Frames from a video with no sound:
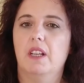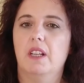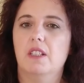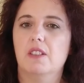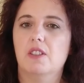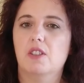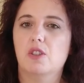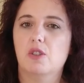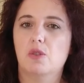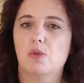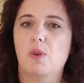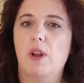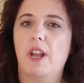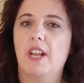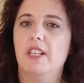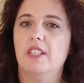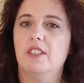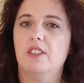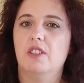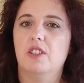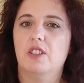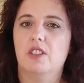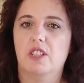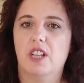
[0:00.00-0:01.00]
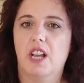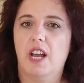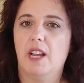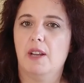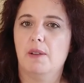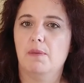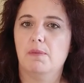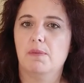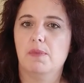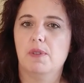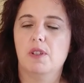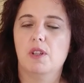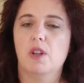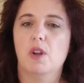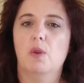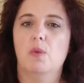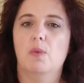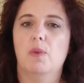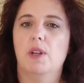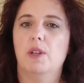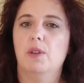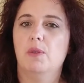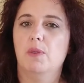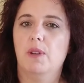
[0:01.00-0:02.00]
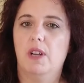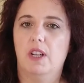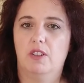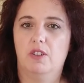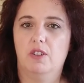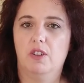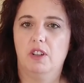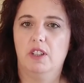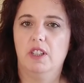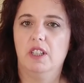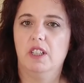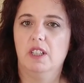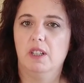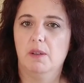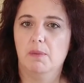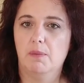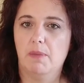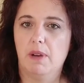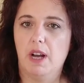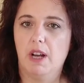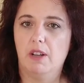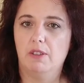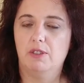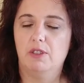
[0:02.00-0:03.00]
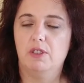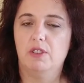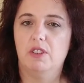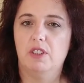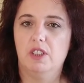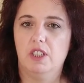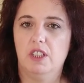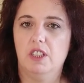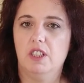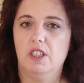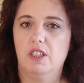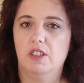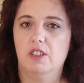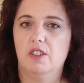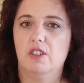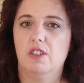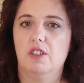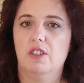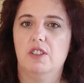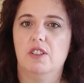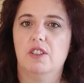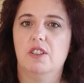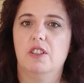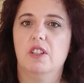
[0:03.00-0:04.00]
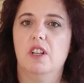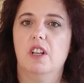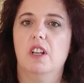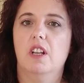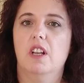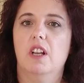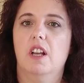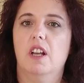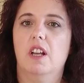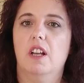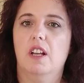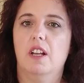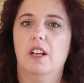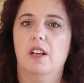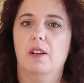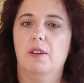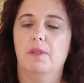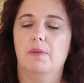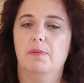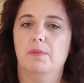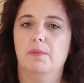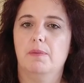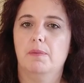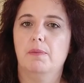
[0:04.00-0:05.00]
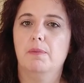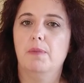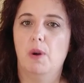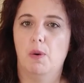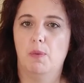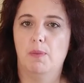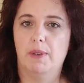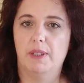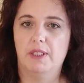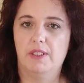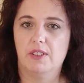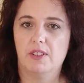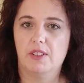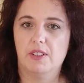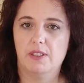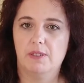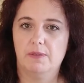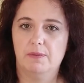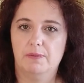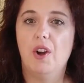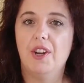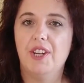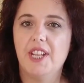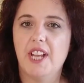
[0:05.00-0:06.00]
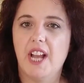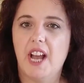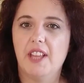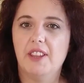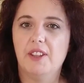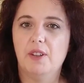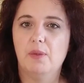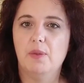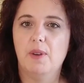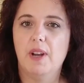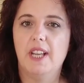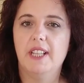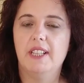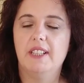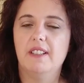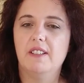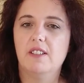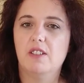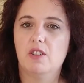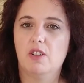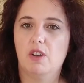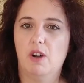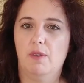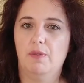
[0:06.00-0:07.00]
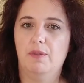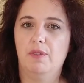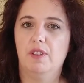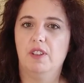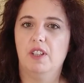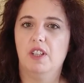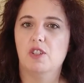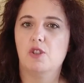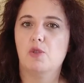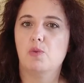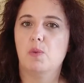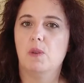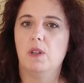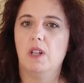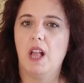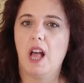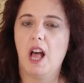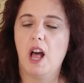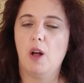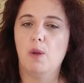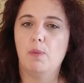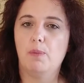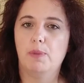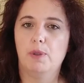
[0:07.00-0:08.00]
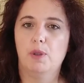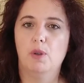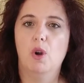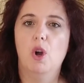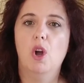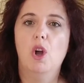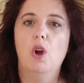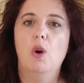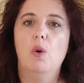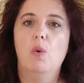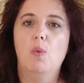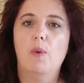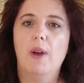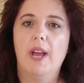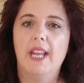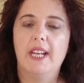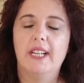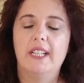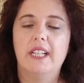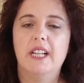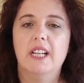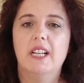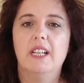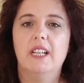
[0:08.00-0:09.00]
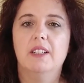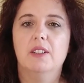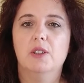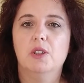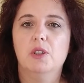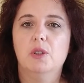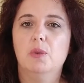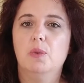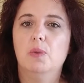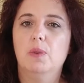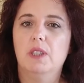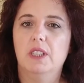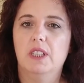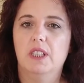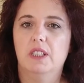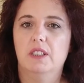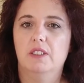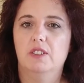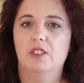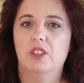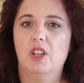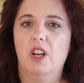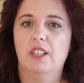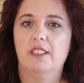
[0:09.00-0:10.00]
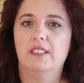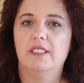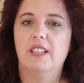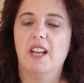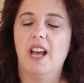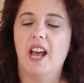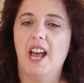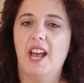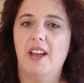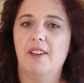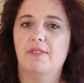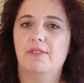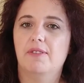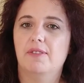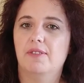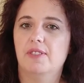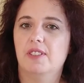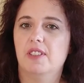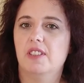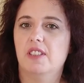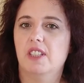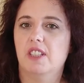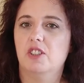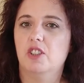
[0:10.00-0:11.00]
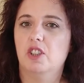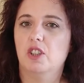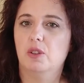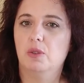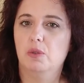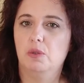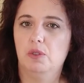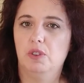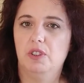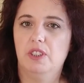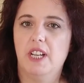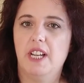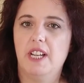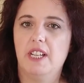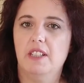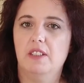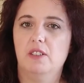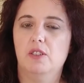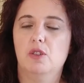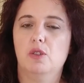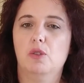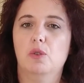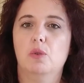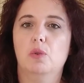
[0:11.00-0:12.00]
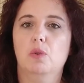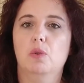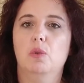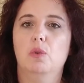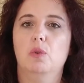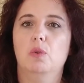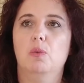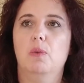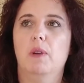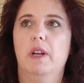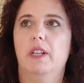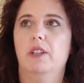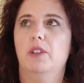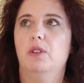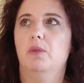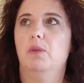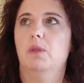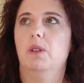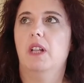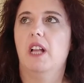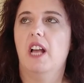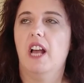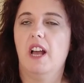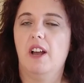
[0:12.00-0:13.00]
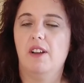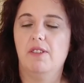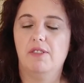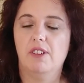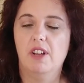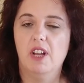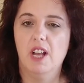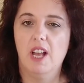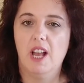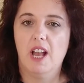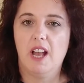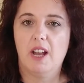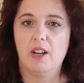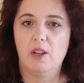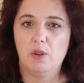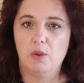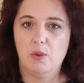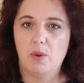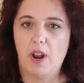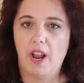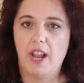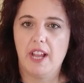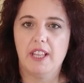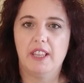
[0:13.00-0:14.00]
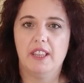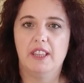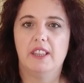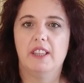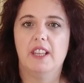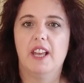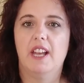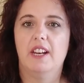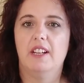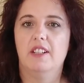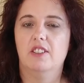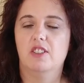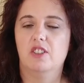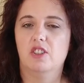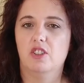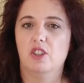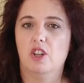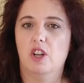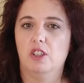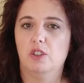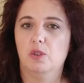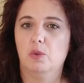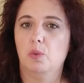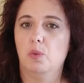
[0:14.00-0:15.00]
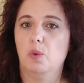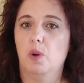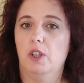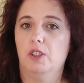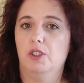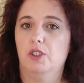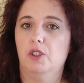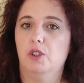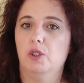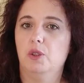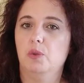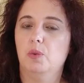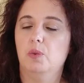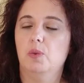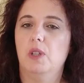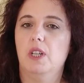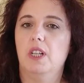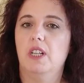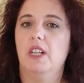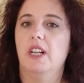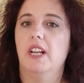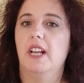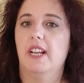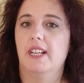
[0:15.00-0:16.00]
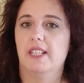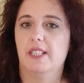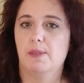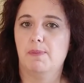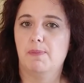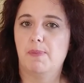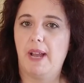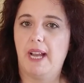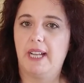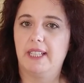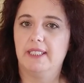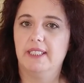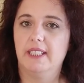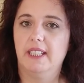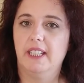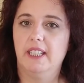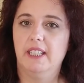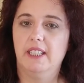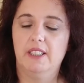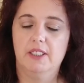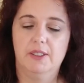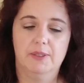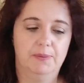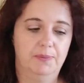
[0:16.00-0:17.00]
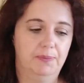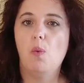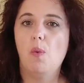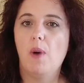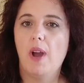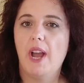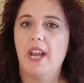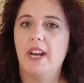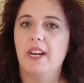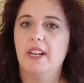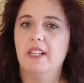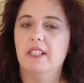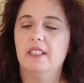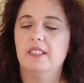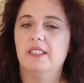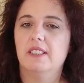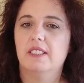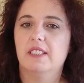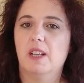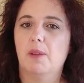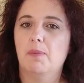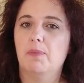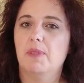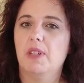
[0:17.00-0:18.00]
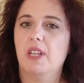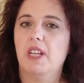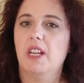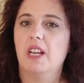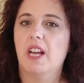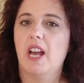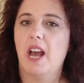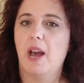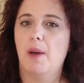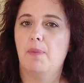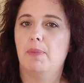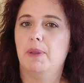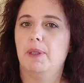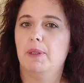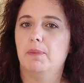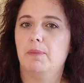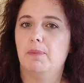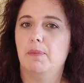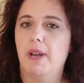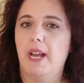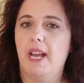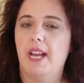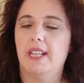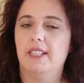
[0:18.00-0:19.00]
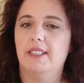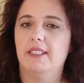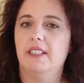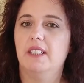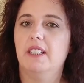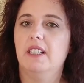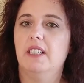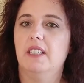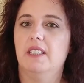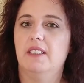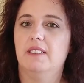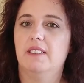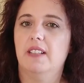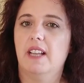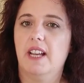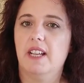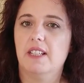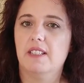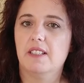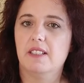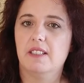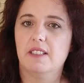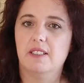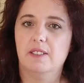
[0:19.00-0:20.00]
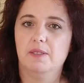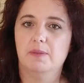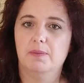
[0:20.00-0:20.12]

strange times when we are talking about teenagers moments. On the other way, this confidence will help you when you will not have such a good day in school, when you will have a grade that it's not what you were expecting, when something happened bad in a test